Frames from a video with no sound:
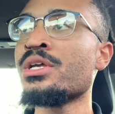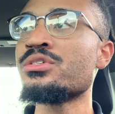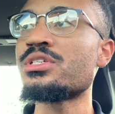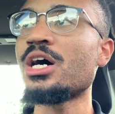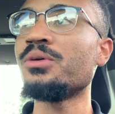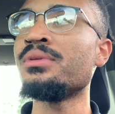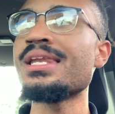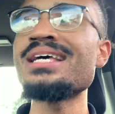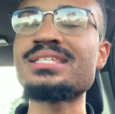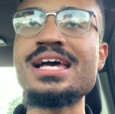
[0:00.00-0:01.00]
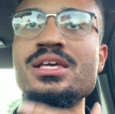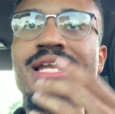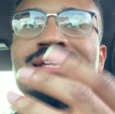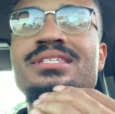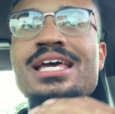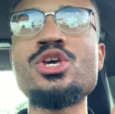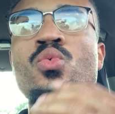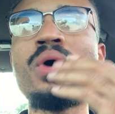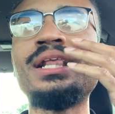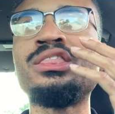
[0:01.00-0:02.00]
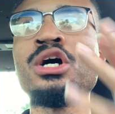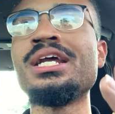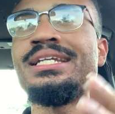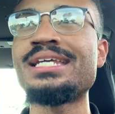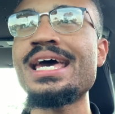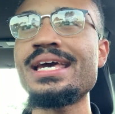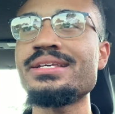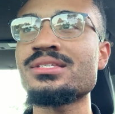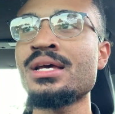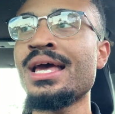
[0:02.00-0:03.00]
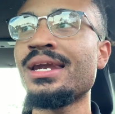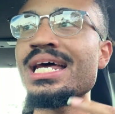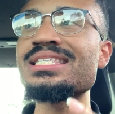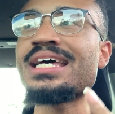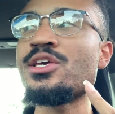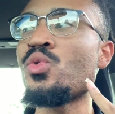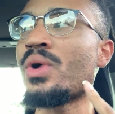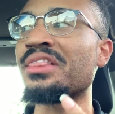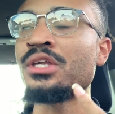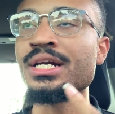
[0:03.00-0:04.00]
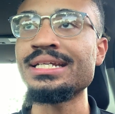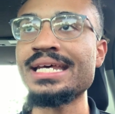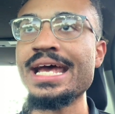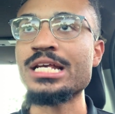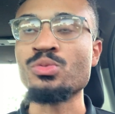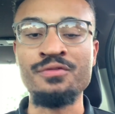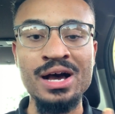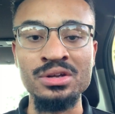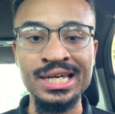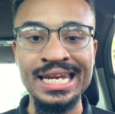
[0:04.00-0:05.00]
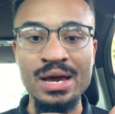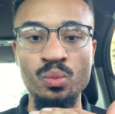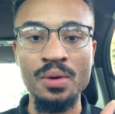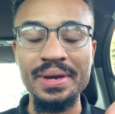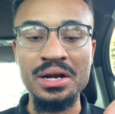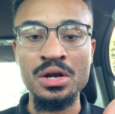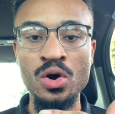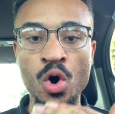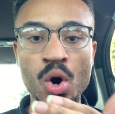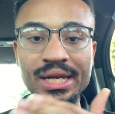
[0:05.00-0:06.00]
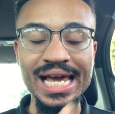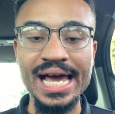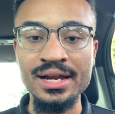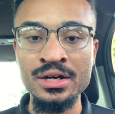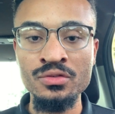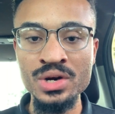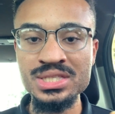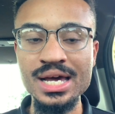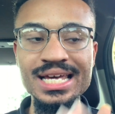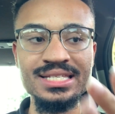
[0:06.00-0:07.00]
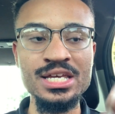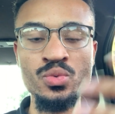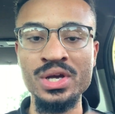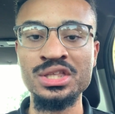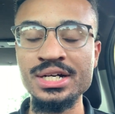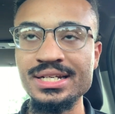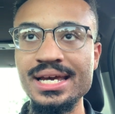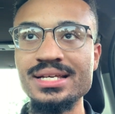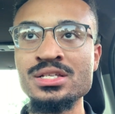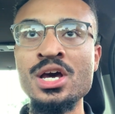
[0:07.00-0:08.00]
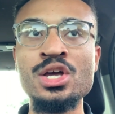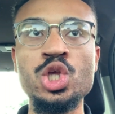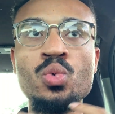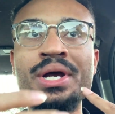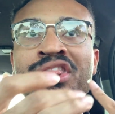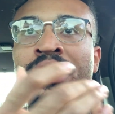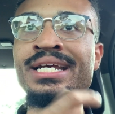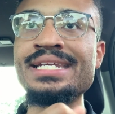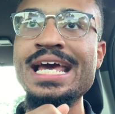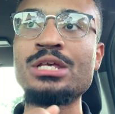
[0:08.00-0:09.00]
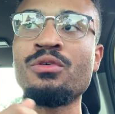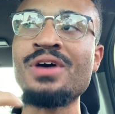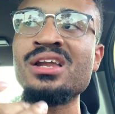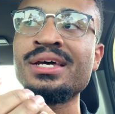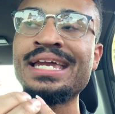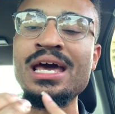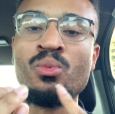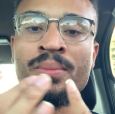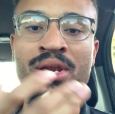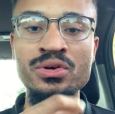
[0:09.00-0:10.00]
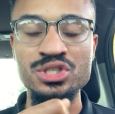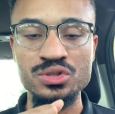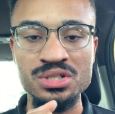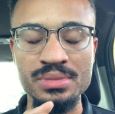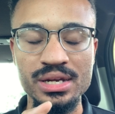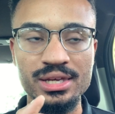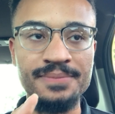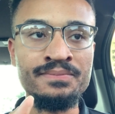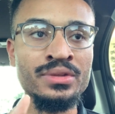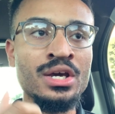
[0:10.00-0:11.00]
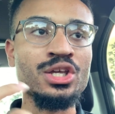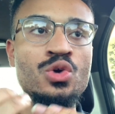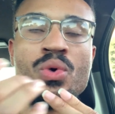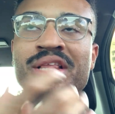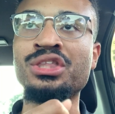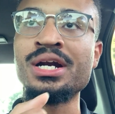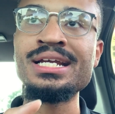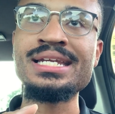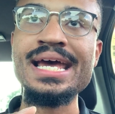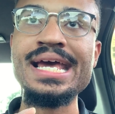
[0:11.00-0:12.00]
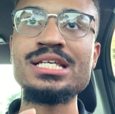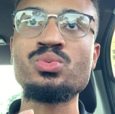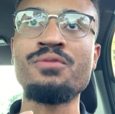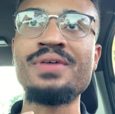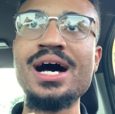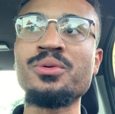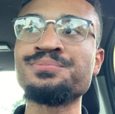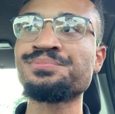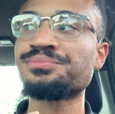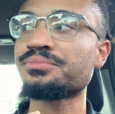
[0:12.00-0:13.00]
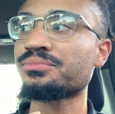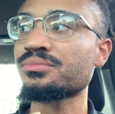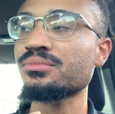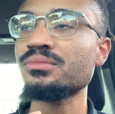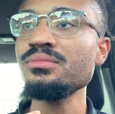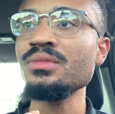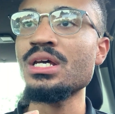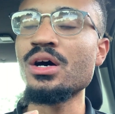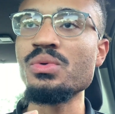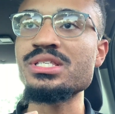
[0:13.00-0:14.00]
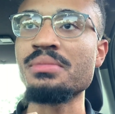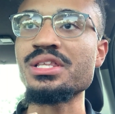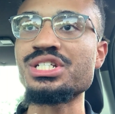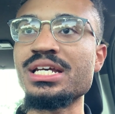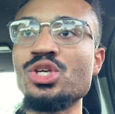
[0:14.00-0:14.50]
So let's say you went 30 days. Let's say you went 30 days without looking at women online. Real talk, let's say you went 30 days. You went 30 days without looking at women on social media. You went 30 days without, what's some other shit?